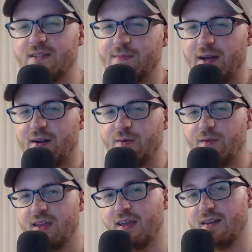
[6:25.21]
he's married
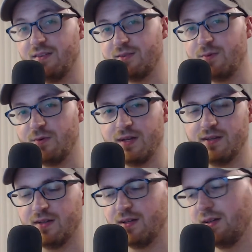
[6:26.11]
with a kid at this point.